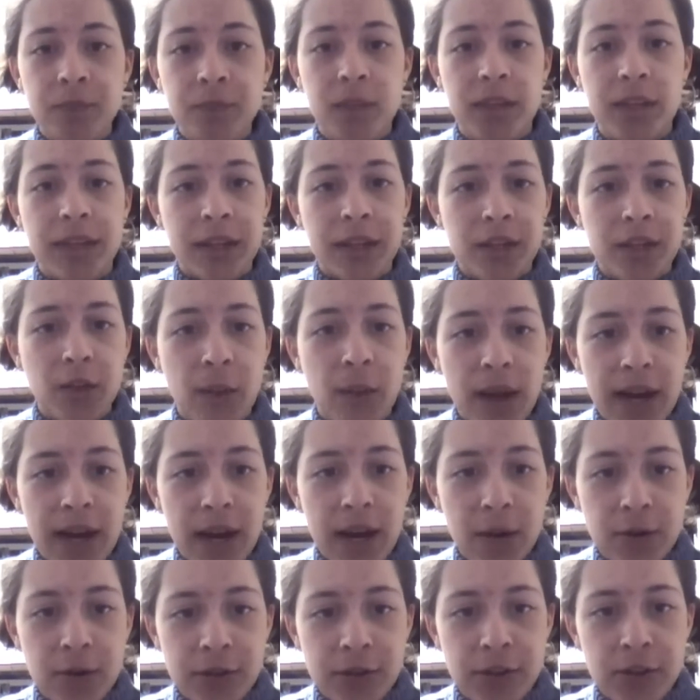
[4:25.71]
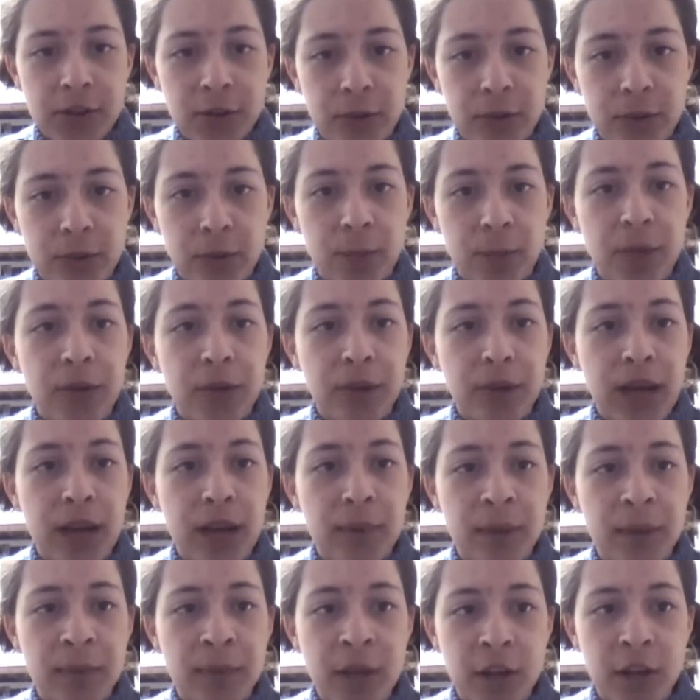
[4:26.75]
And that's quiet hours in the dorm, and you can't
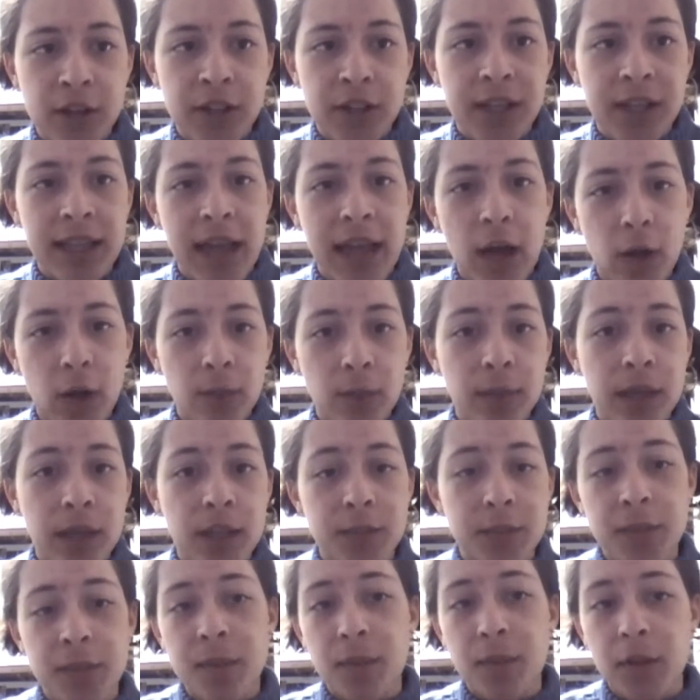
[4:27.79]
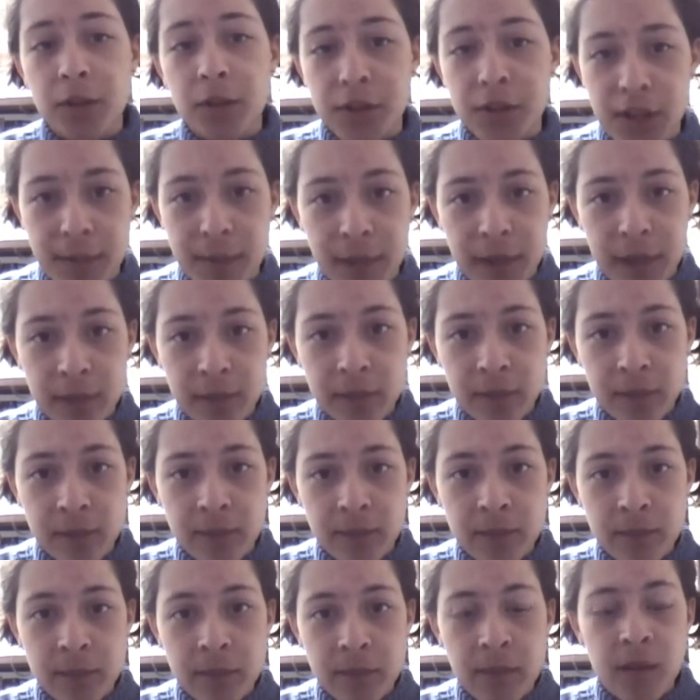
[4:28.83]
be obnoxiously loud because people are sleeping.
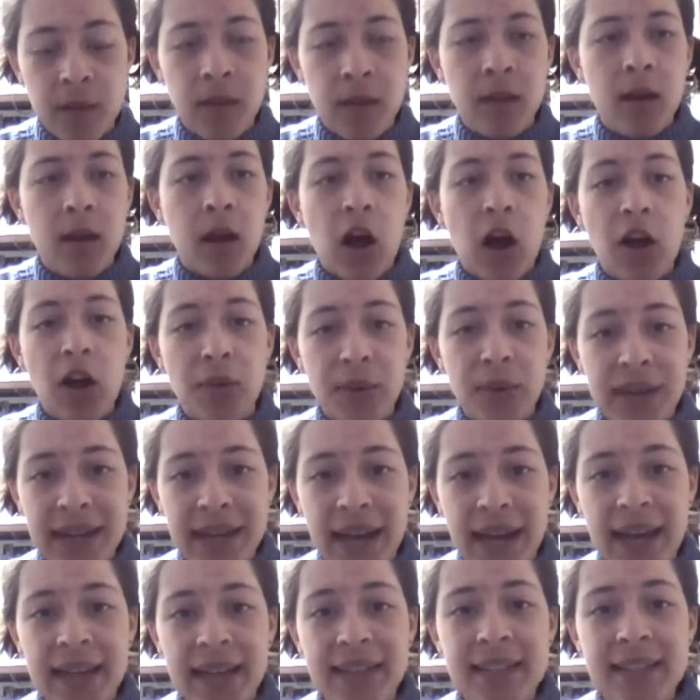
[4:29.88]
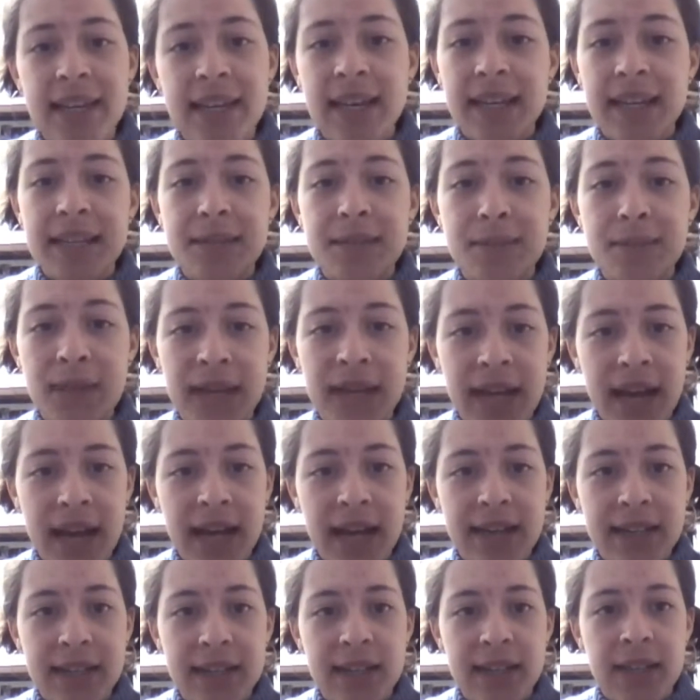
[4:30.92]
On weekends, it's
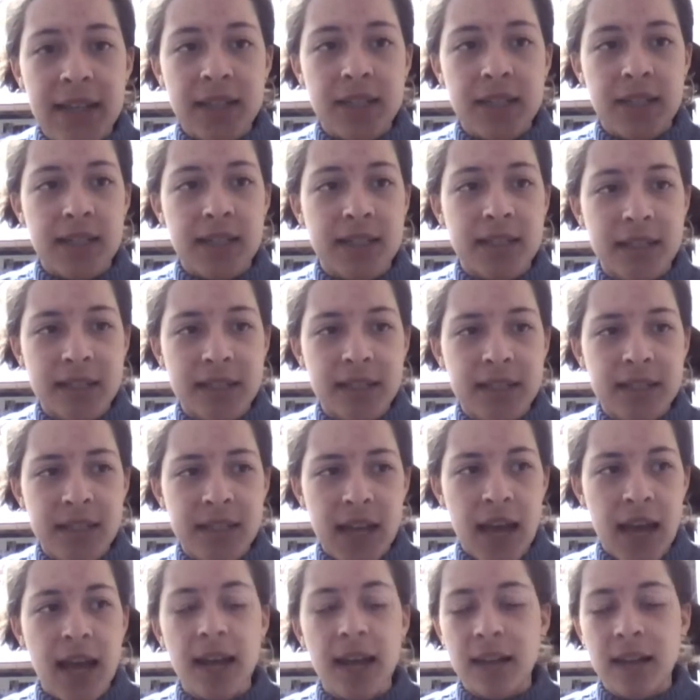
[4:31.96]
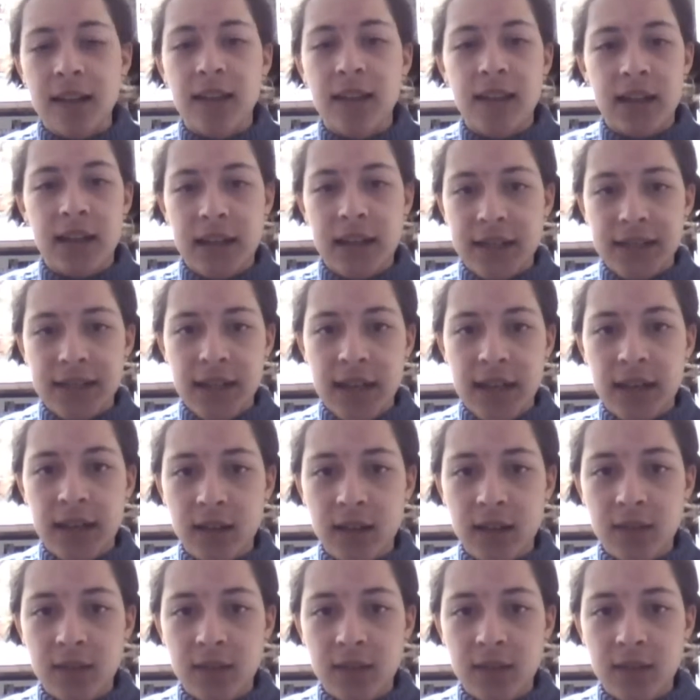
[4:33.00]
midnight to 10 the next day.